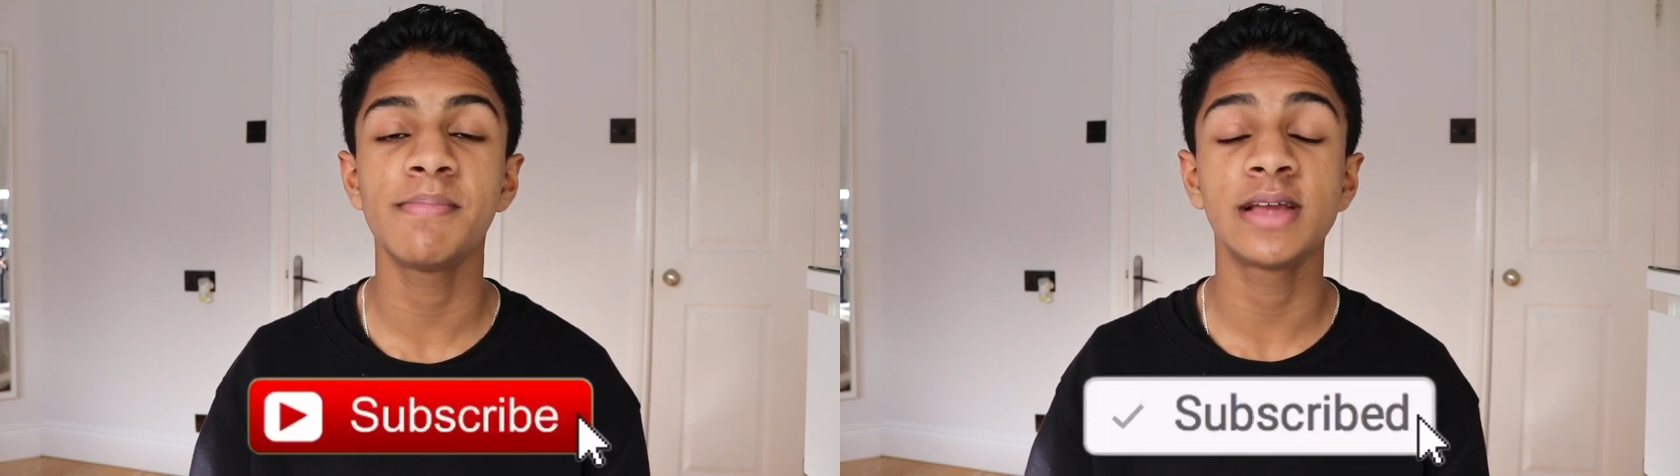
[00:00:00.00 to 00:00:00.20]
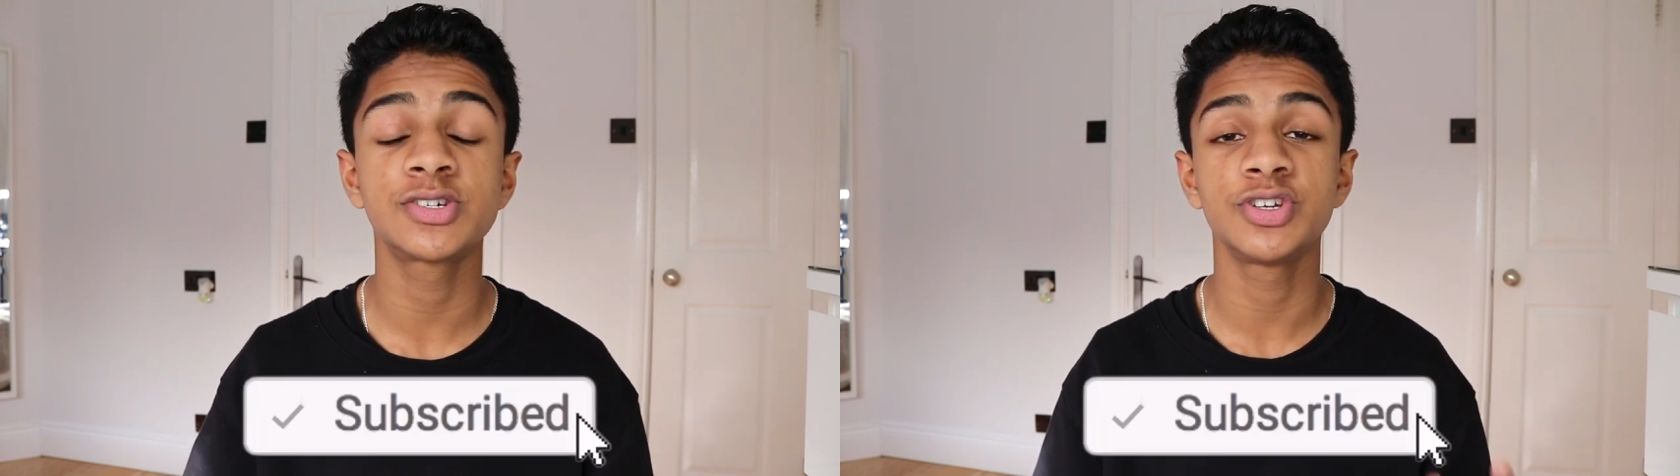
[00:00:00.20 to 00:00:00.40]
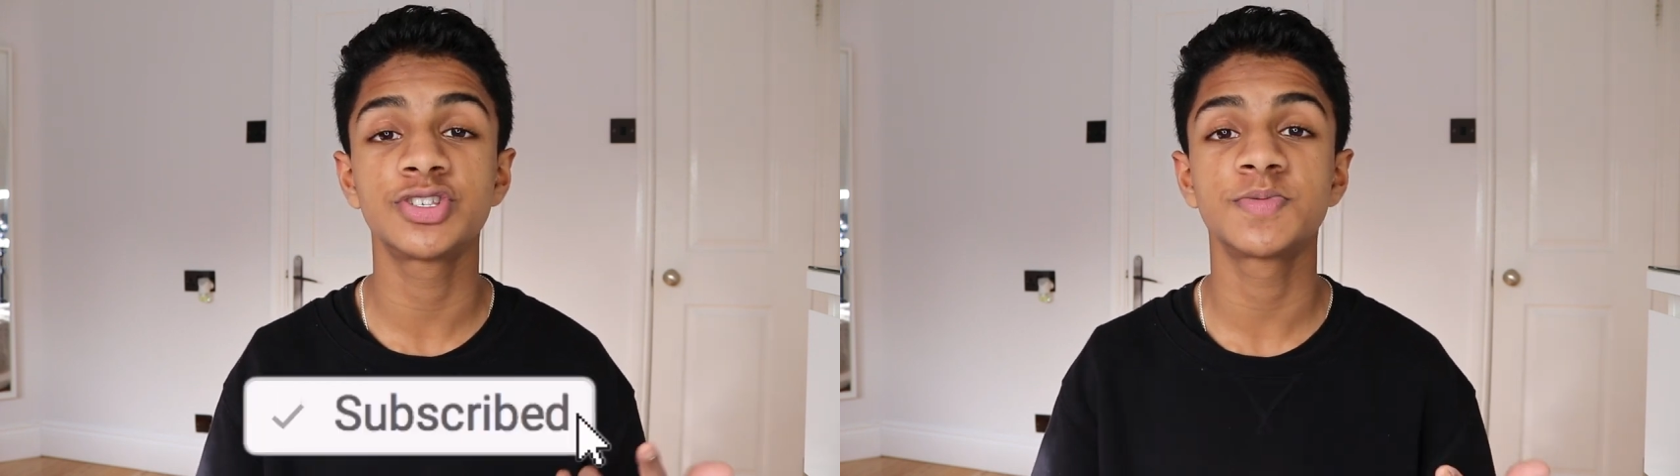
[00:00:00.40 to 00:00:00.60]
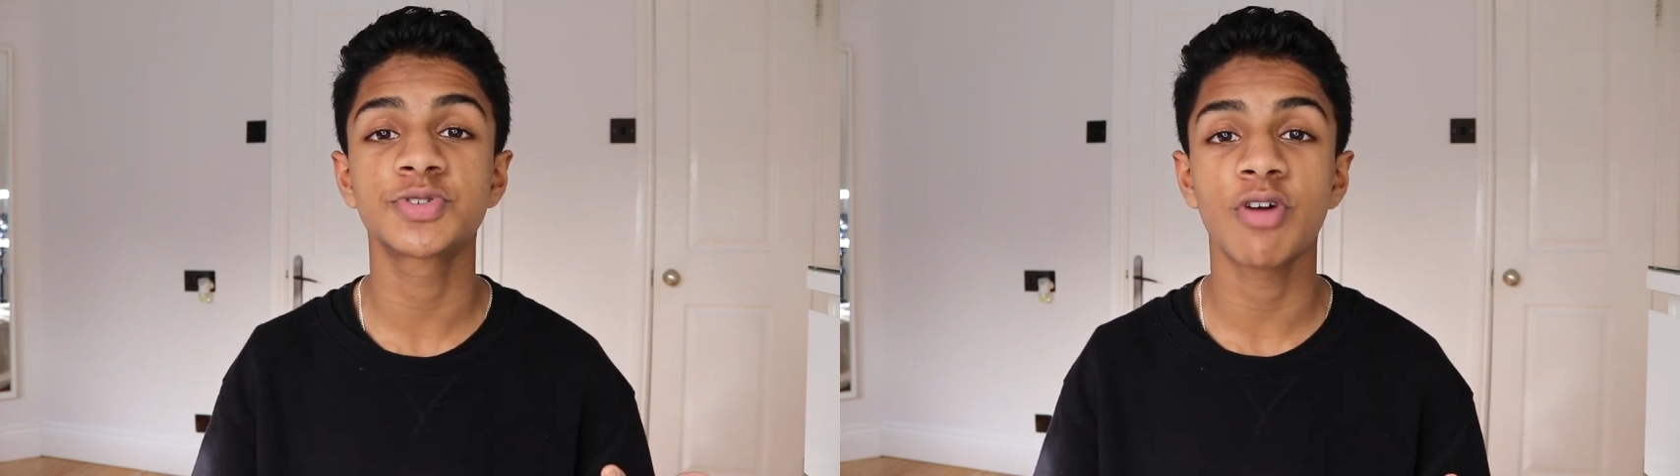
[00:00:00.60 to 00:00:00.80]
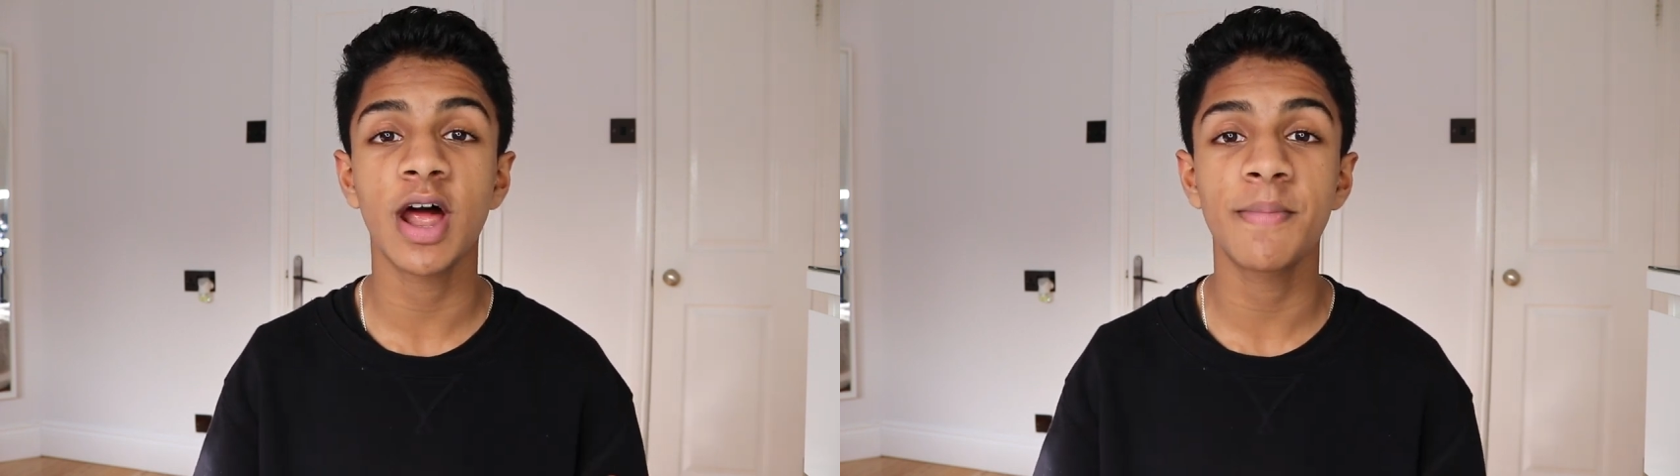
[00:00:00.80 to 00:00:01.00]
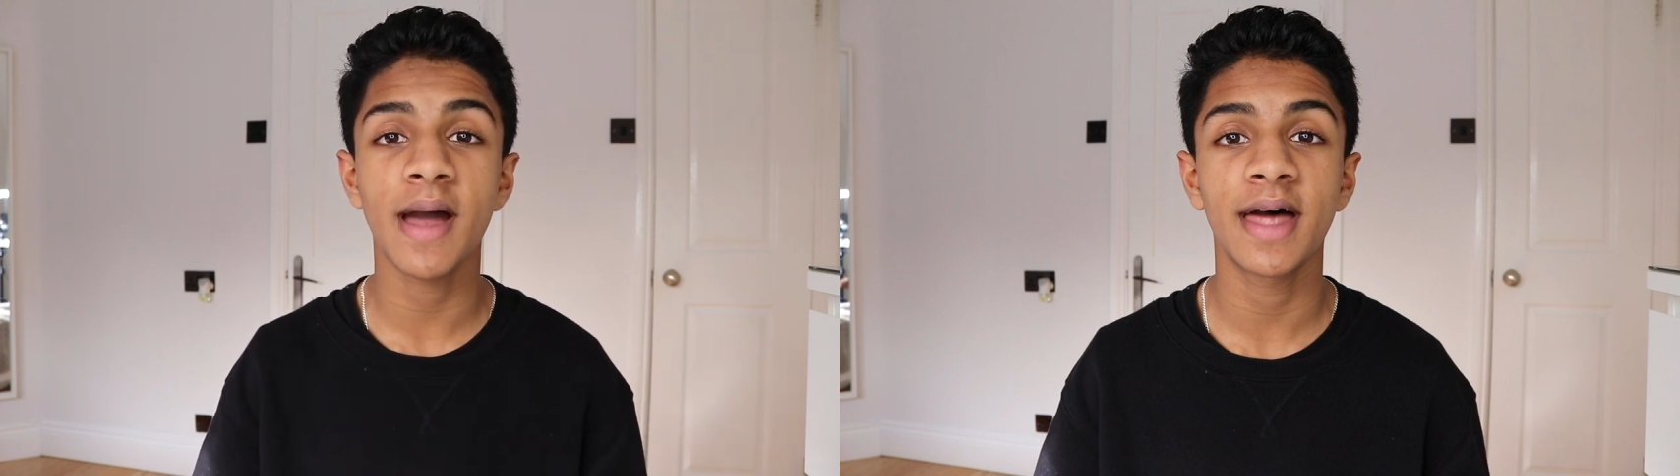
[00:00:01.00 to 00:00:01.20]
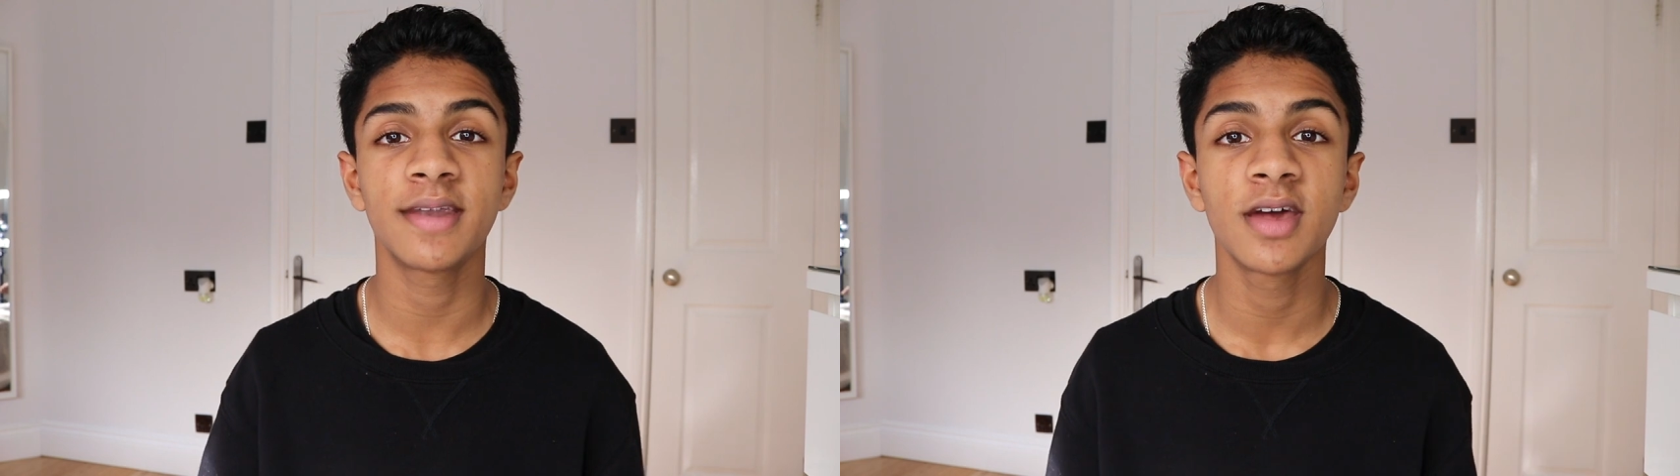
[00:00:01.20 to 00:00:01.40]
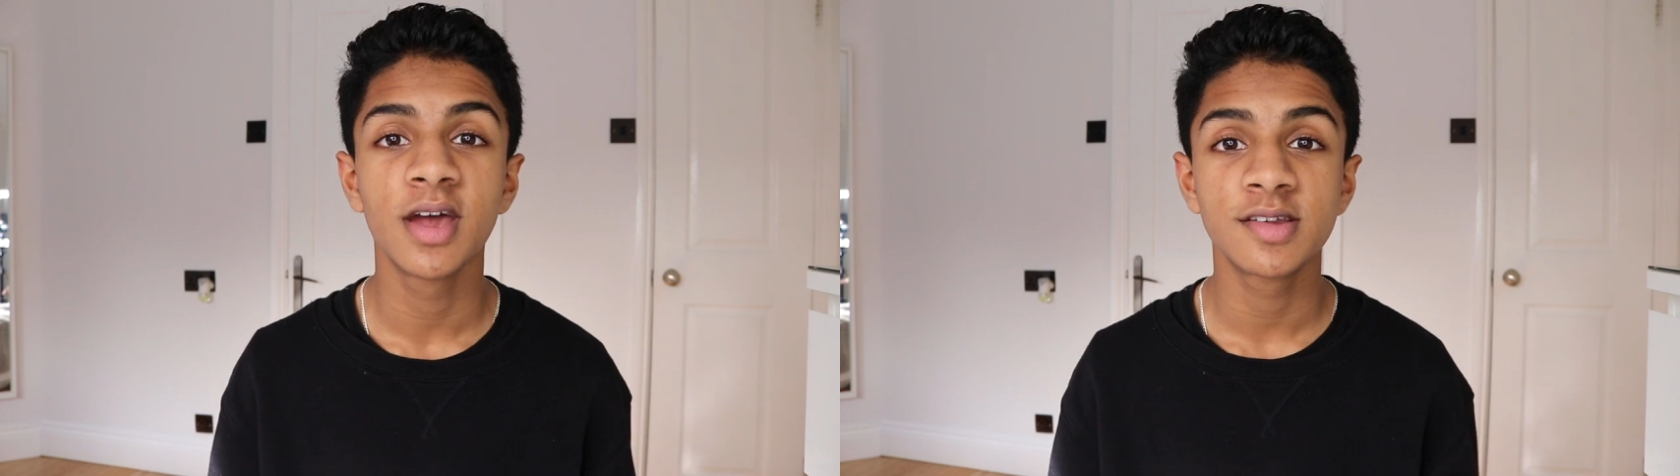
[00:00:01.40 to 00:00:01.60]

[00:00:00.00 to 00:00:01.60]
make sure you subscribe and